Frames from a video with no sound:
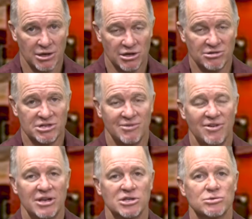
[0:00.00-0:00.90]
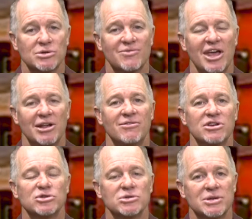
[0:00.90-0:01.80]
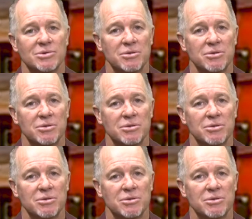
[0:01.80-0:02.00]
YouTube videos with interviews with some of